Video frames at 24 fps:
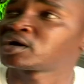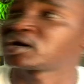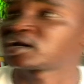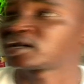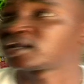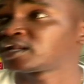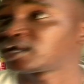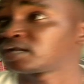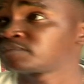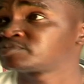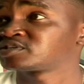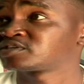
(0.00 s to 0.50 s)
Our
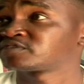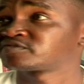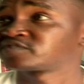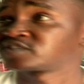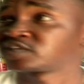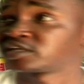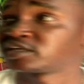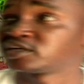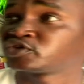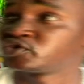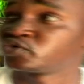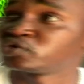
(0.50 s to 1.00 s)
clubs have
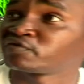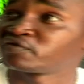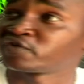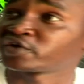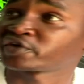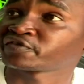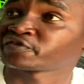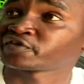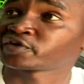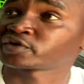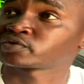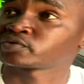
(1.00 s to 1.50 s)
started doing
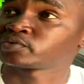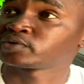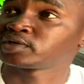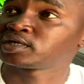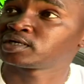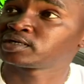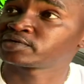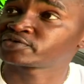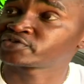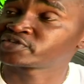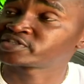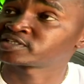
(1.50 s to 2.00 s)
very, very
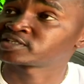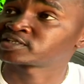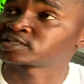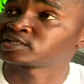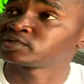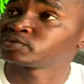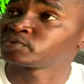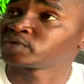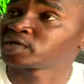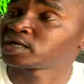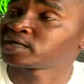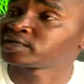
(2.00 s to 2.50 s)
well.
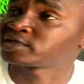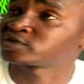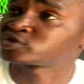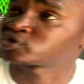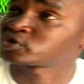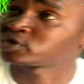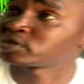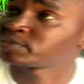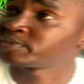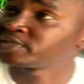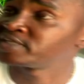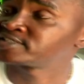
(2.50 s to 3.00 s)
Recently, we had a
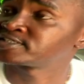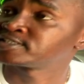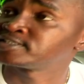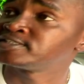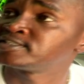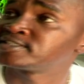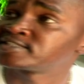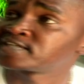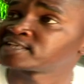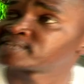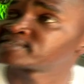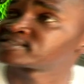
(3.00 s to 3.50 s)
tournament
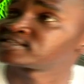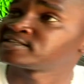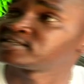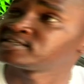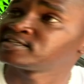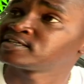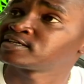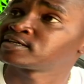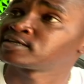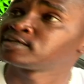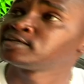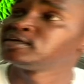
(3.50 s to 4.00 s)
in
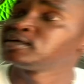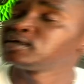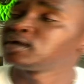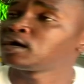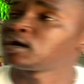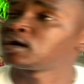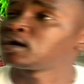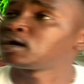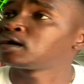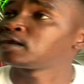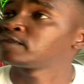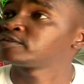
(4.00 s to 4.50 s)
Tanzania,
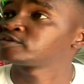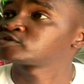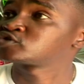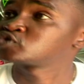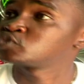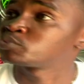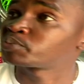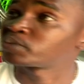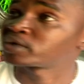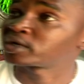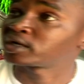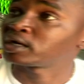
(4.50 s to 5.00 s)
uh, the
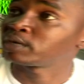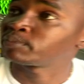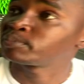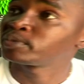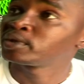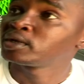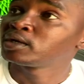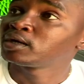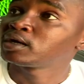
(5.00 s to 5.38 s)
Super Cup.